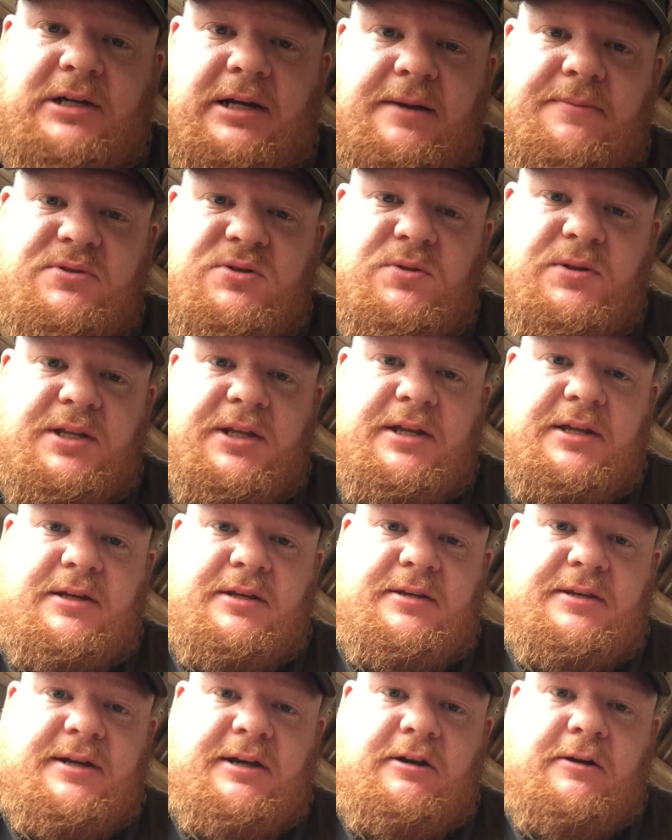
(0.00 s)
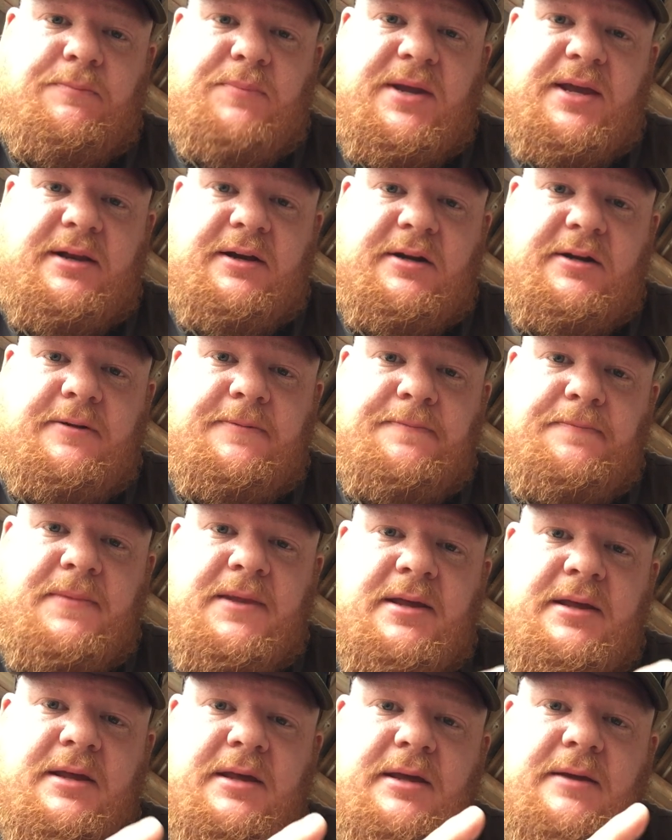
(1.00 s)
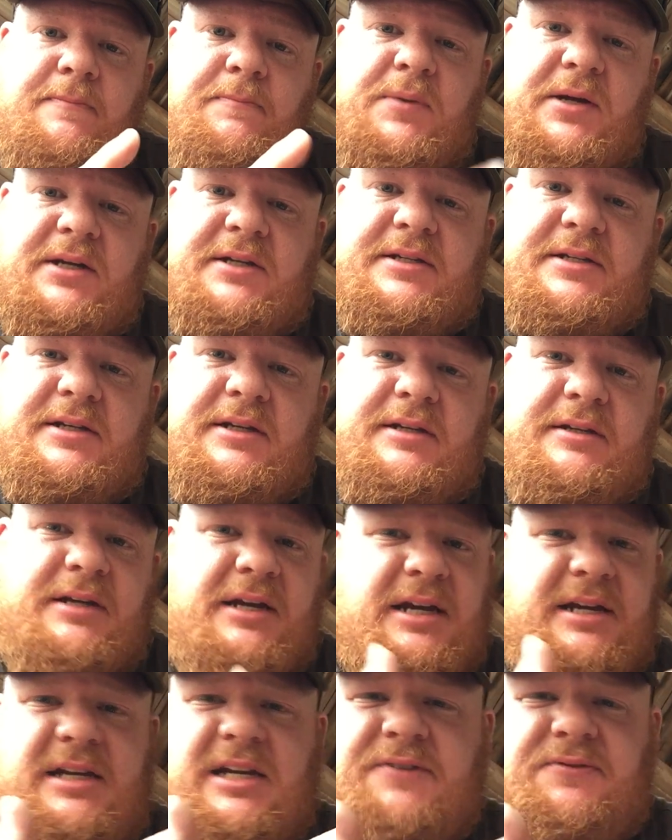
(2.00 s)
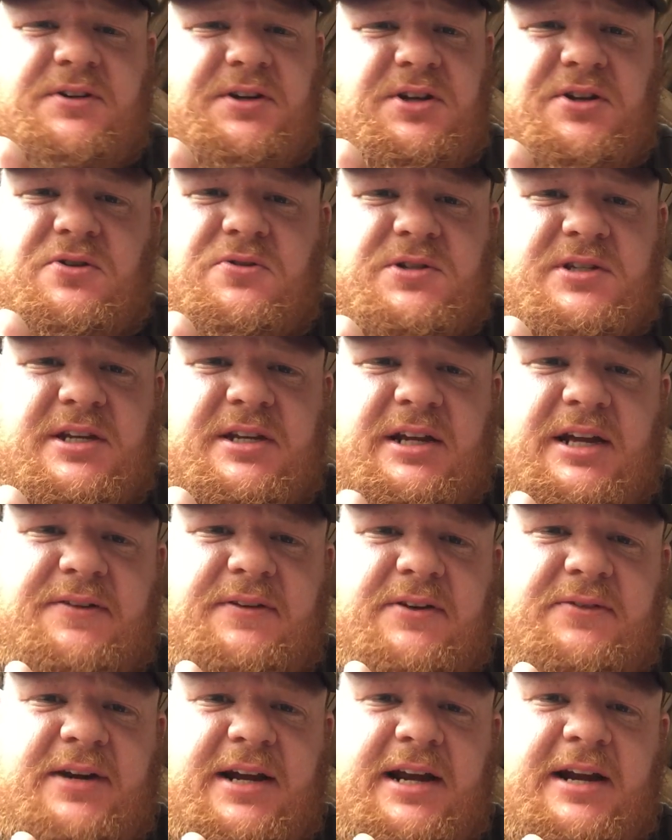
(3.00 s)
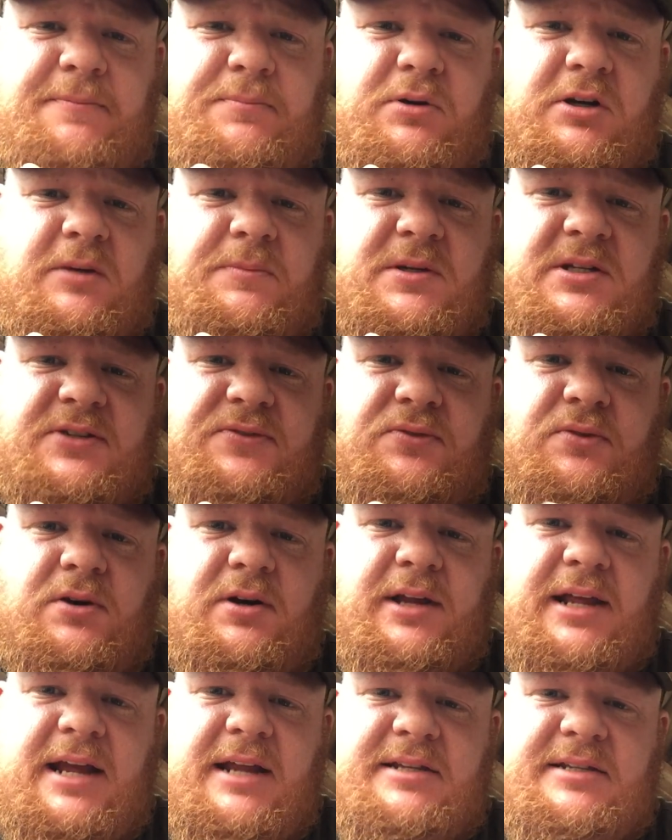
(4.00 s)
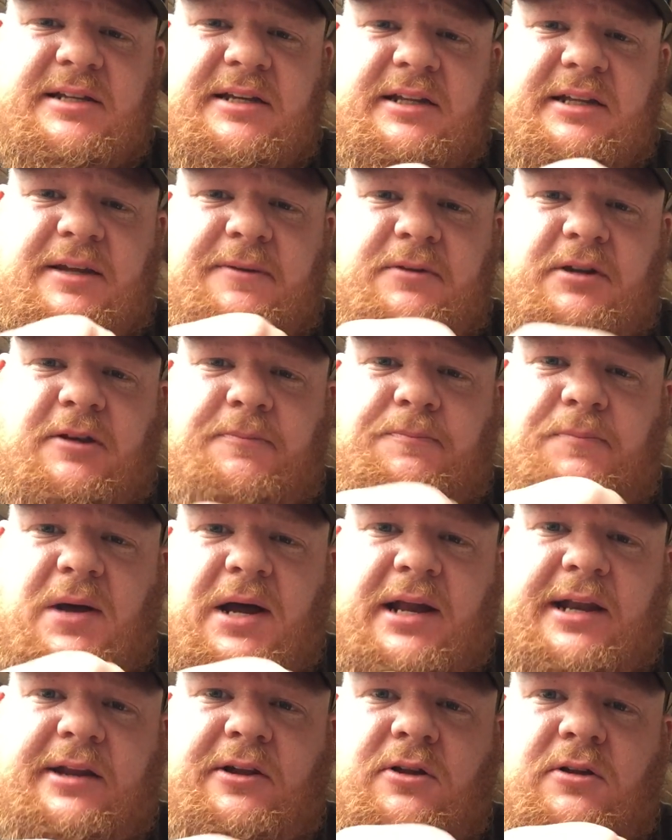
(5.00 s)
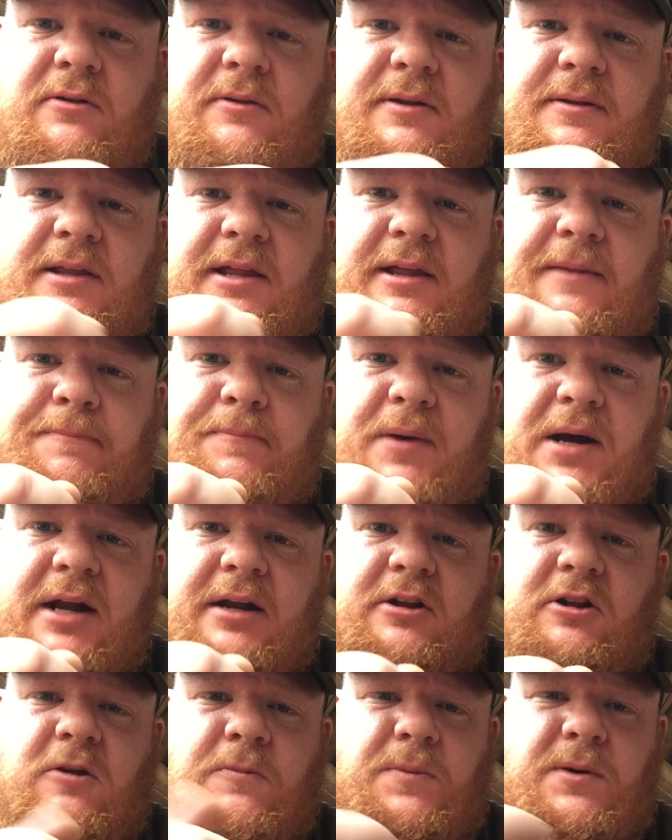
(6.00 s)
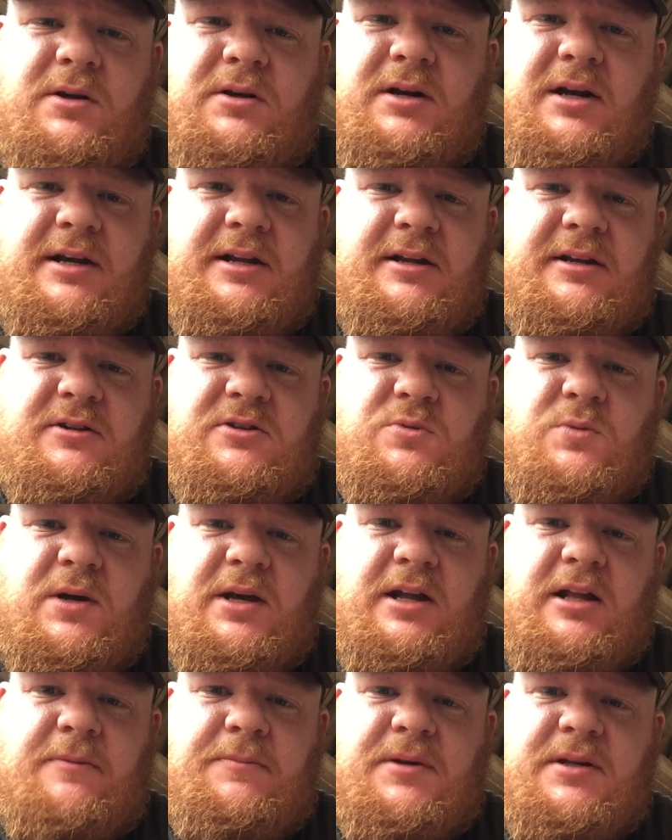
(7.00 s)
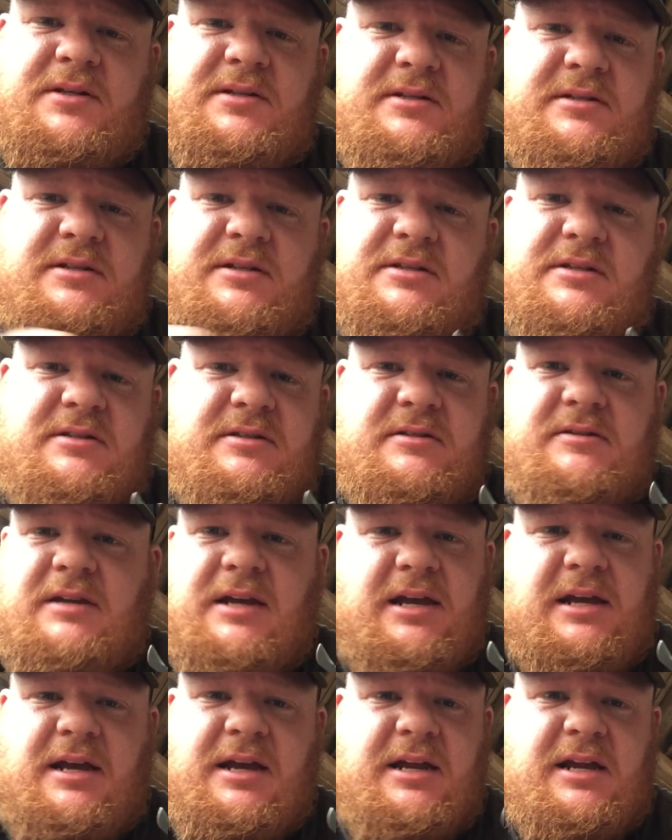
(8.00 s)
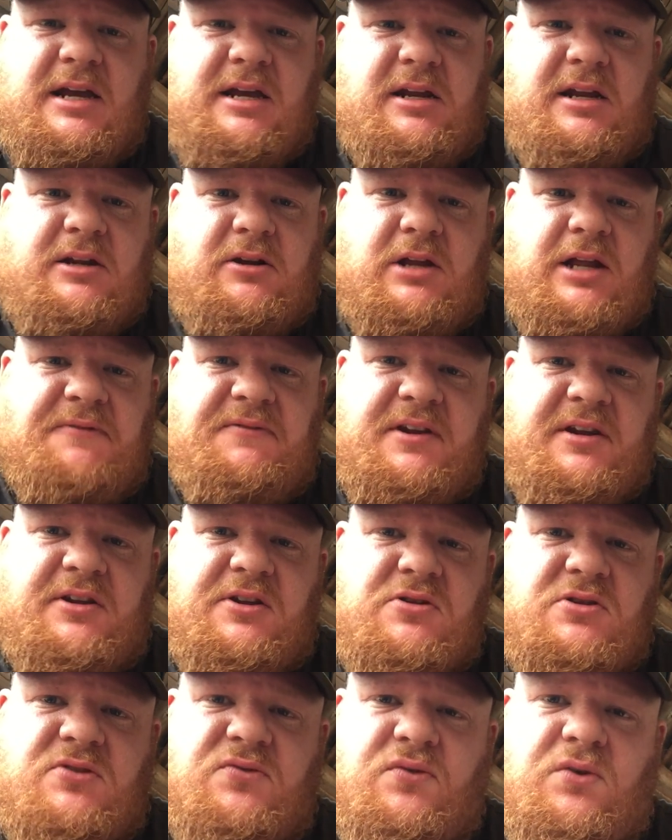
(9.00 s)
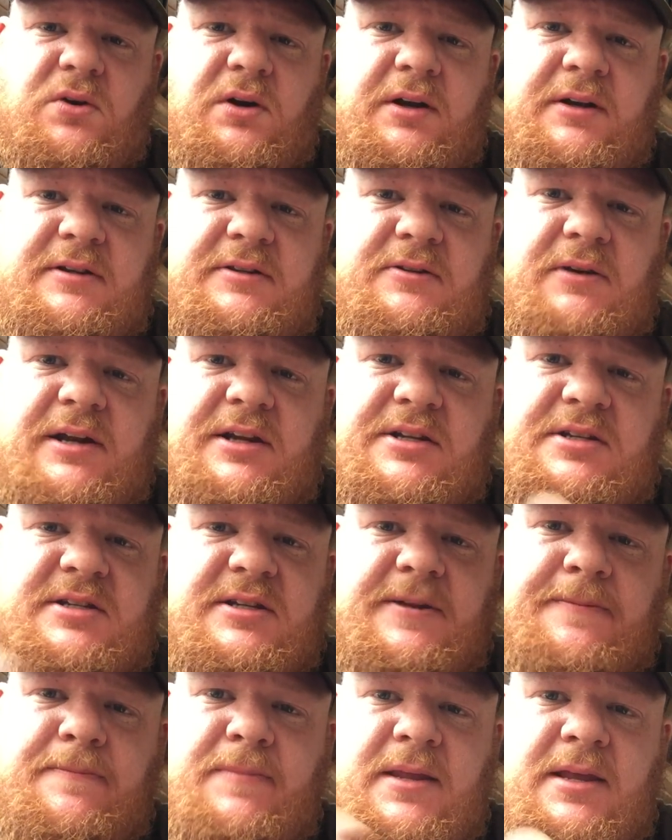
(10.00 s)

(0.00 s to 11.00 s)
comes with a carabiner, but I never use it. I never had a purpose for it. It has like a little bottle opener on it as well, but it's just, I don't have any use for it, so I just